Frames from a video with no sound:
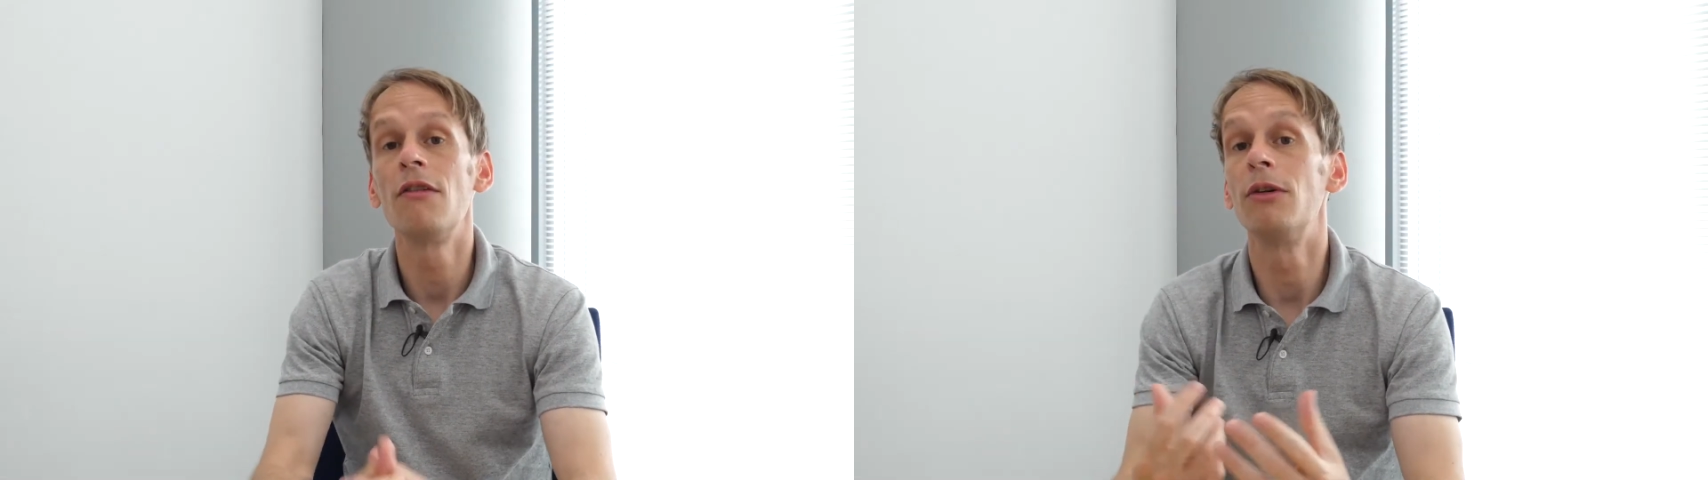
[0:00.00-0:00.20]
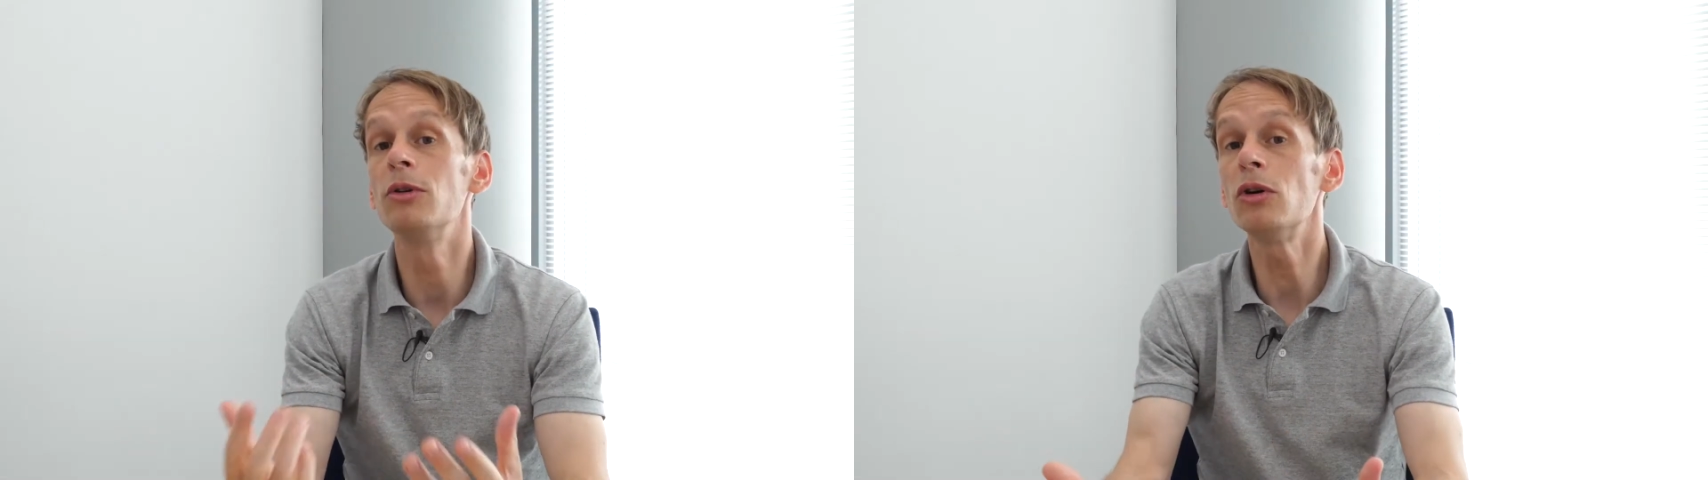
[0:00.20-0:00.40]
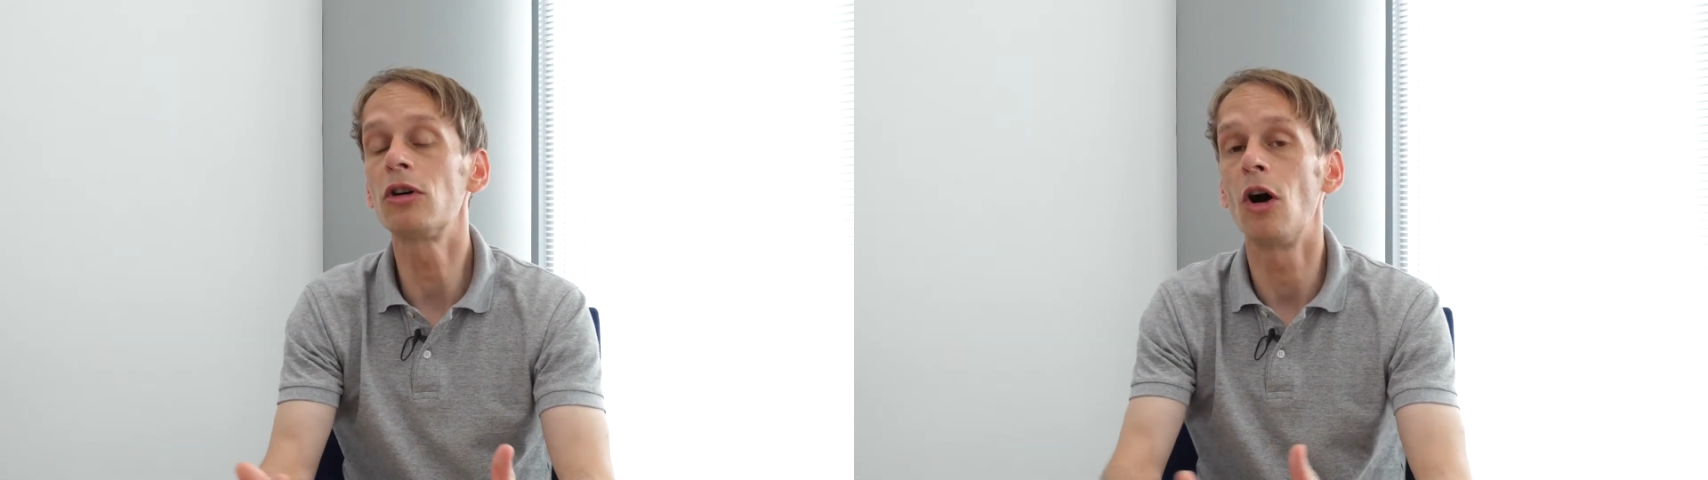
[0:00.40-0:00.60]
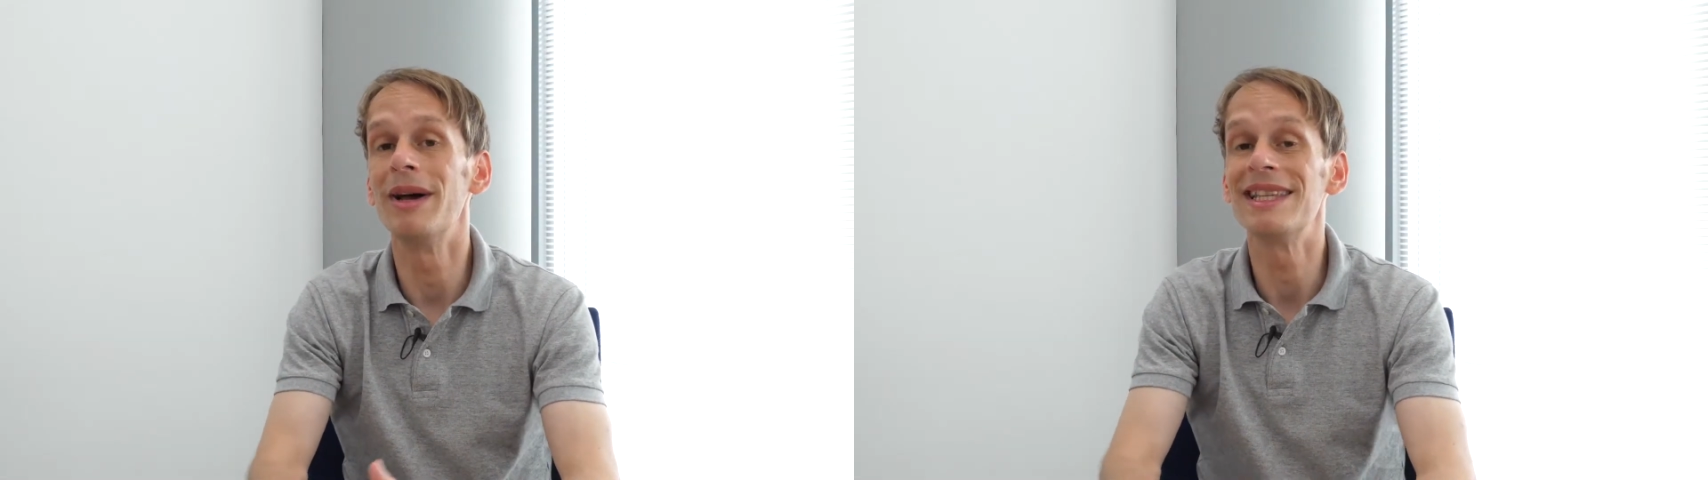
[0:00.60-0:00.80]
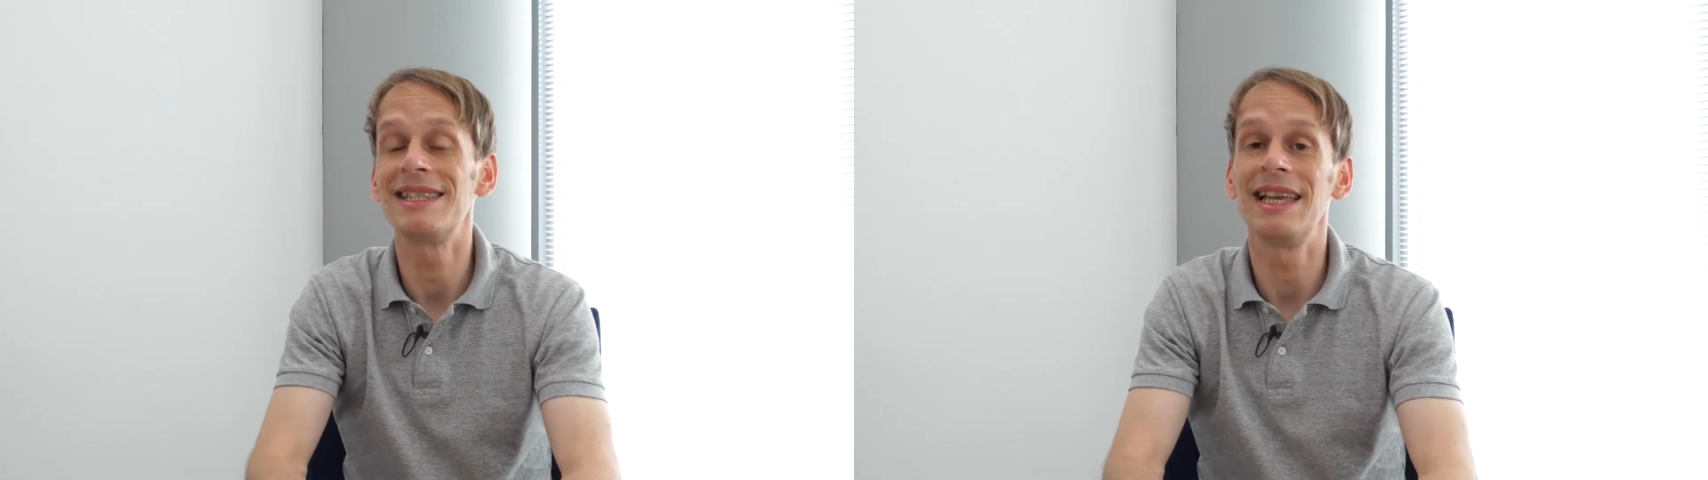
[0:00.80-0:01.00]
From your
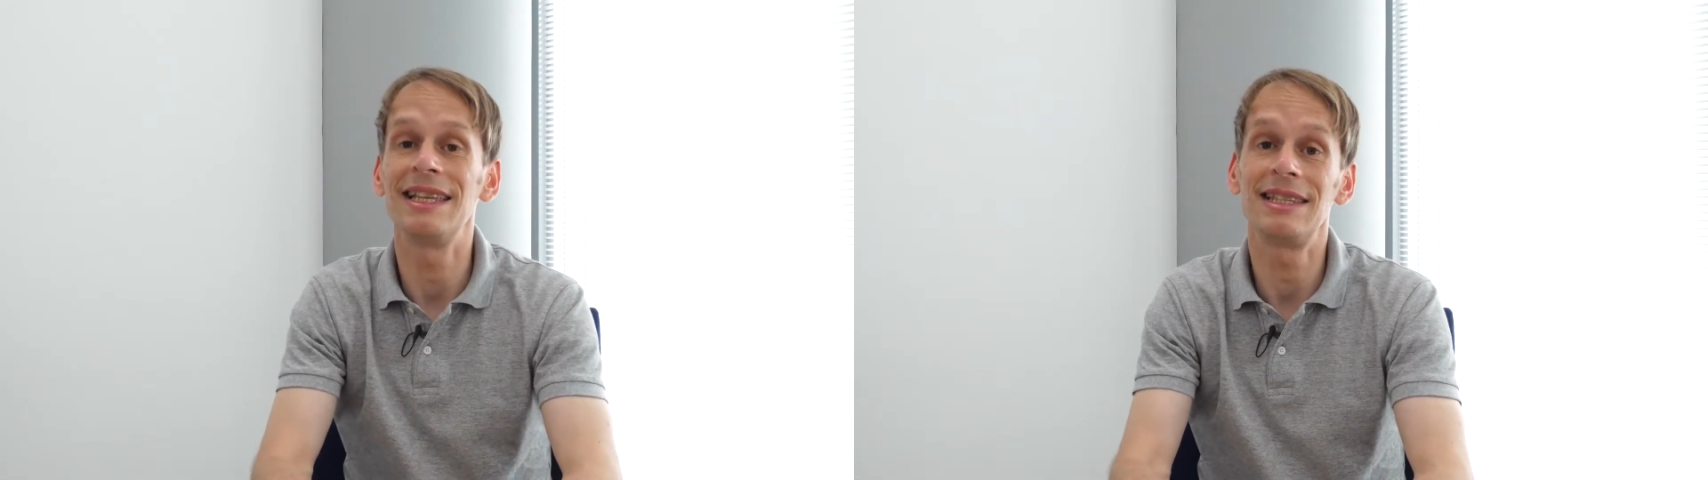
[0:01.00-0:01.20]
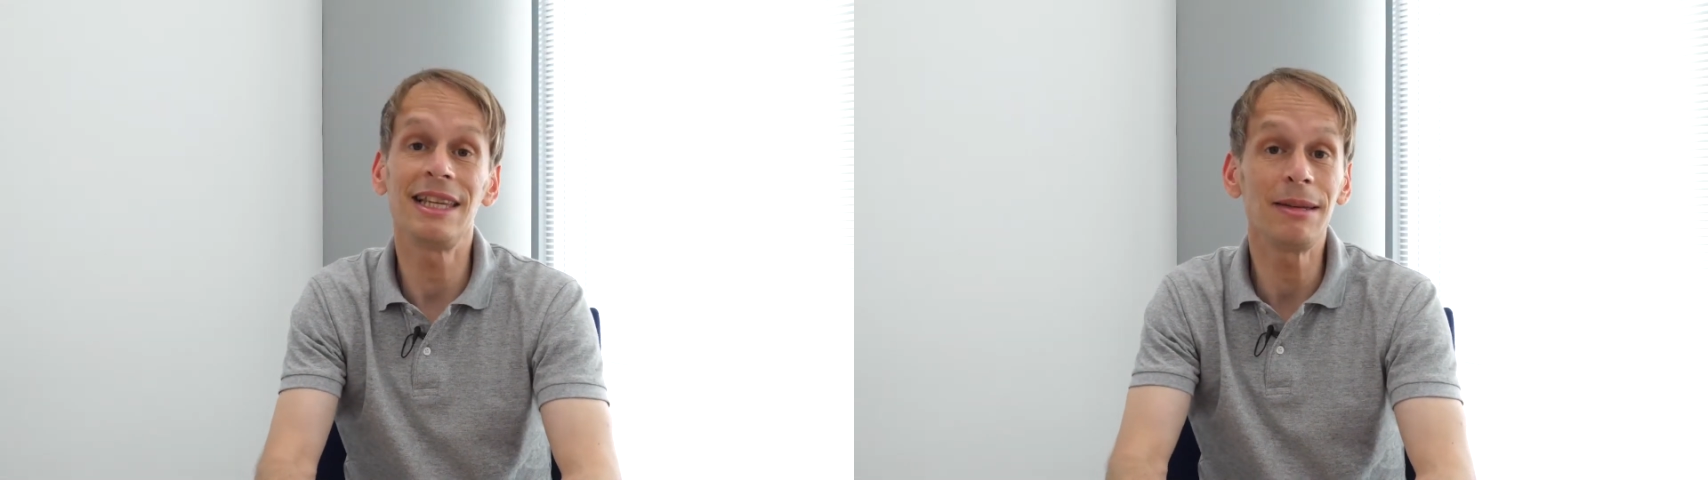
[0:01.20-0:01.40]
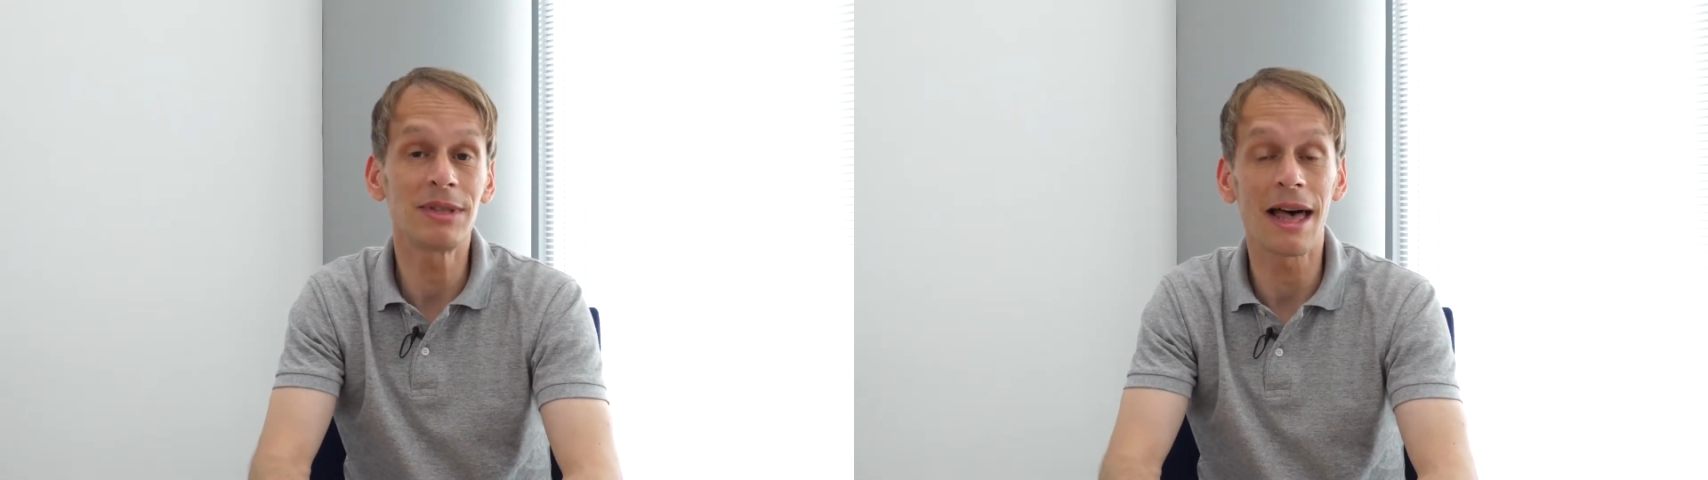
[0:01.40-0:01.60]
comments, it seems